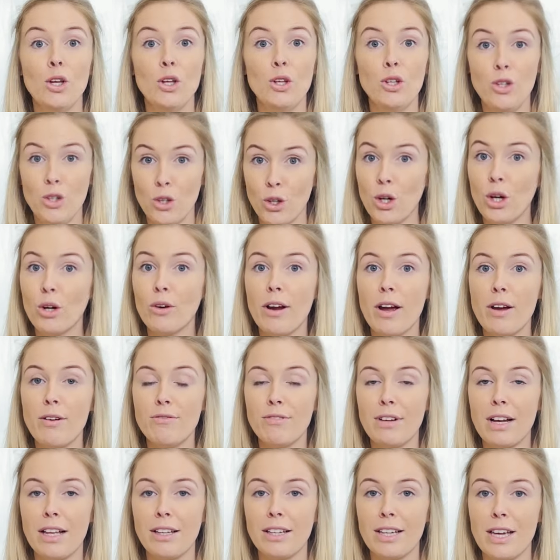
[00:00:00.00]
your own
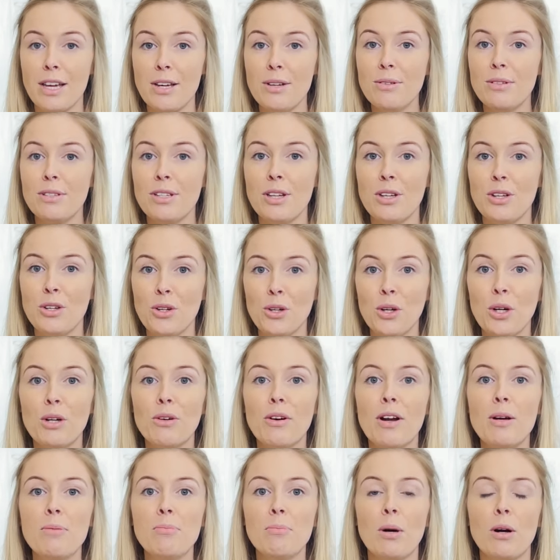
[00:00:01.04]
values,
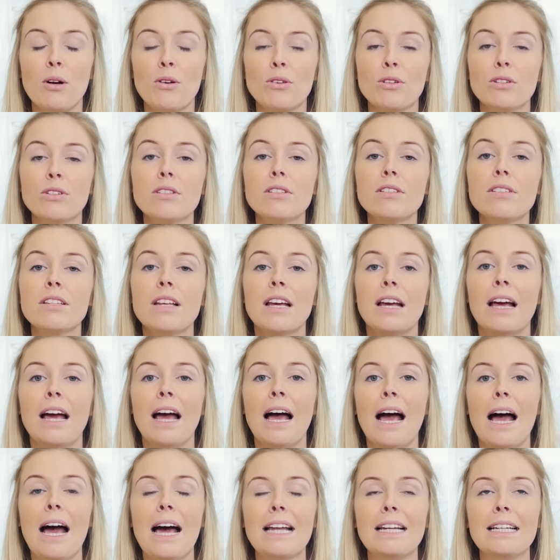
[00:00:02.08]
your own morals,
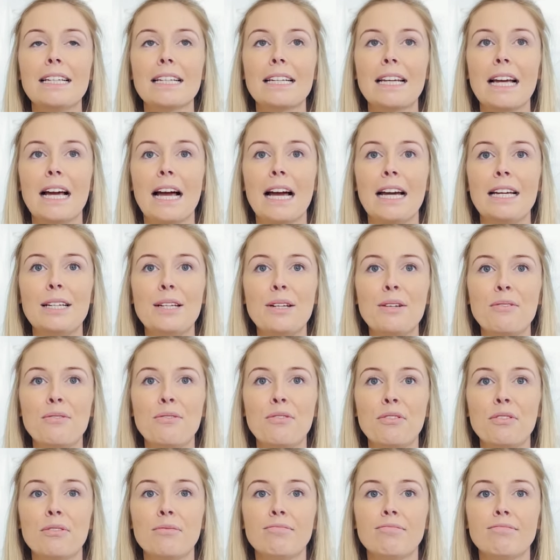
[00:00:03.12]
and kind
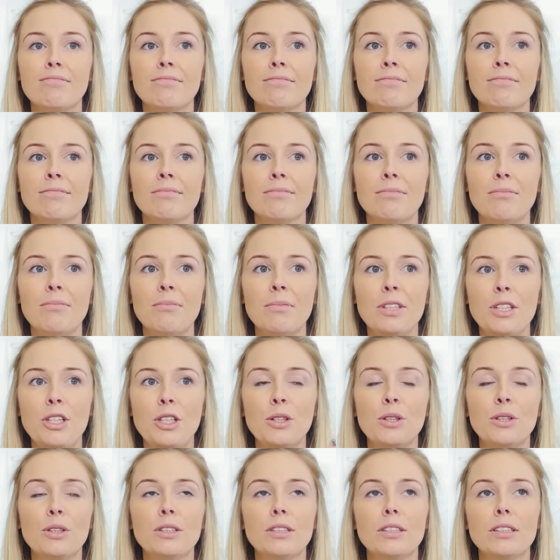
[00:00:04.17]
of
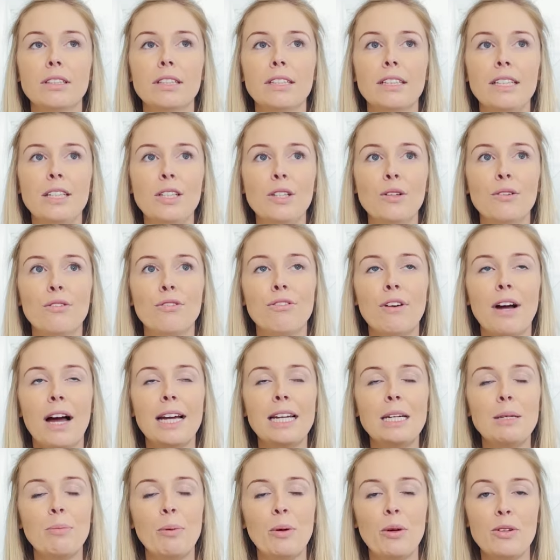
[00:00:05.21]
you'll
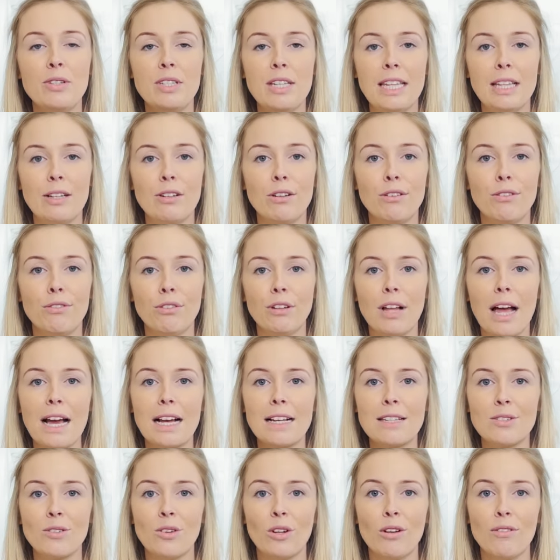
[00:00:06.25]
find a boutique that
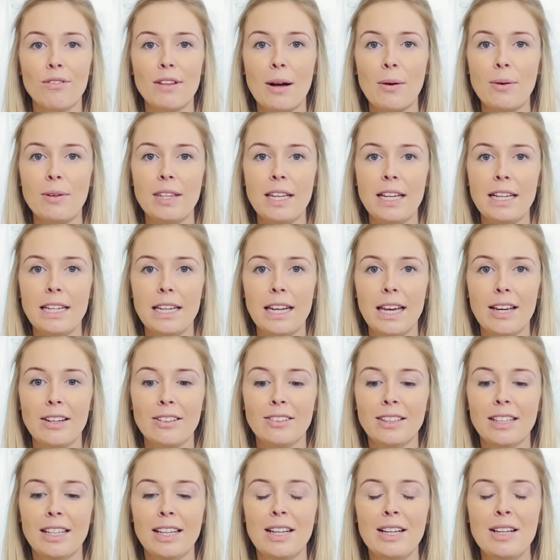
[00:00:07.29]
reflects all of that within you.
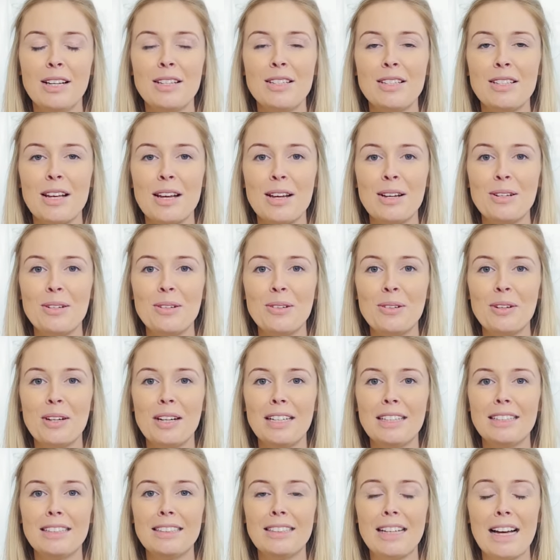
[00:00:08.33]

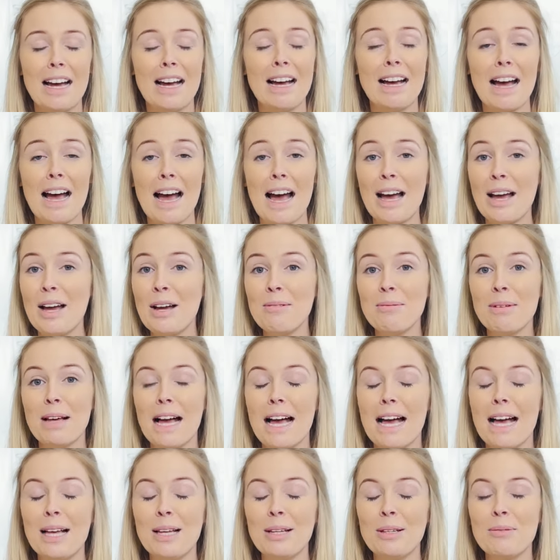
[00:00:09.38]
So I hope
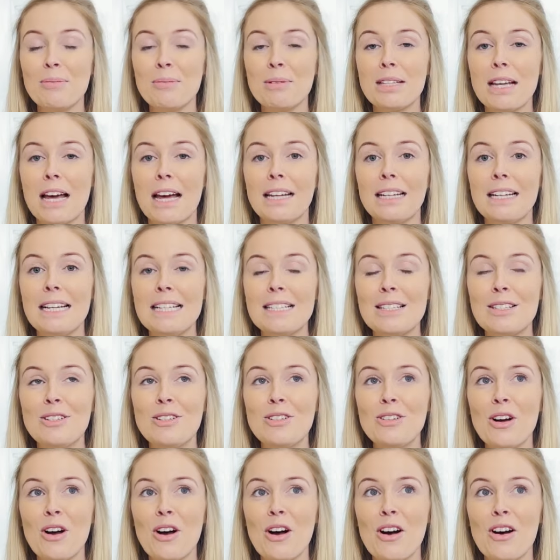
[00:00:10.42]
that helps. And it's
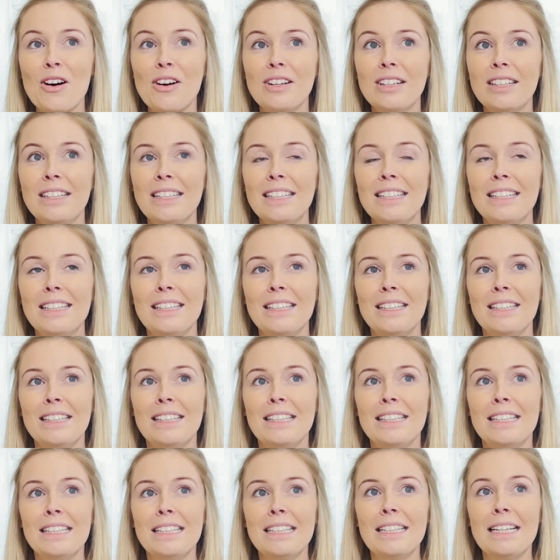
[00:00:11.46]
not,
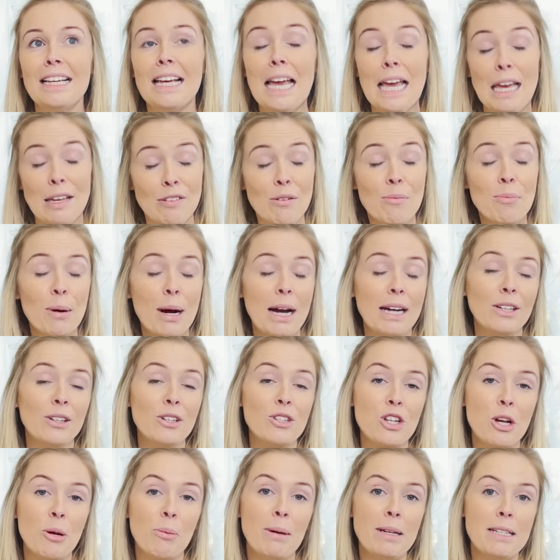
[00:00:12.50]
if a bridal
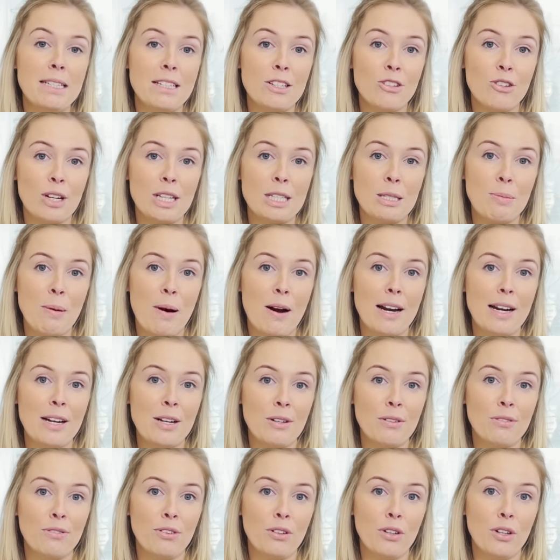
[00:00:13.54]
shop isn't transparent
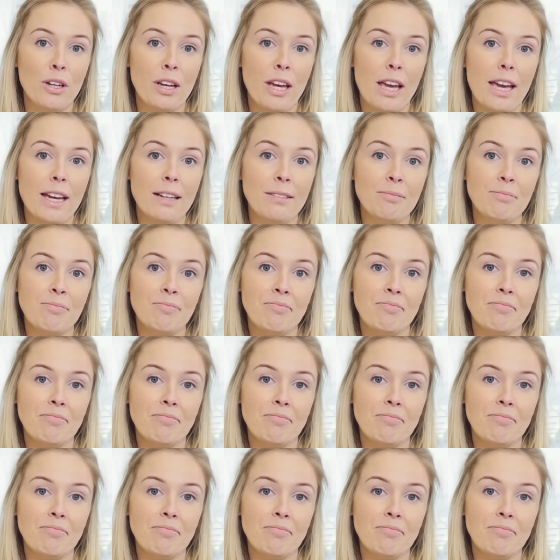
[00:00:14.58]
enough for you,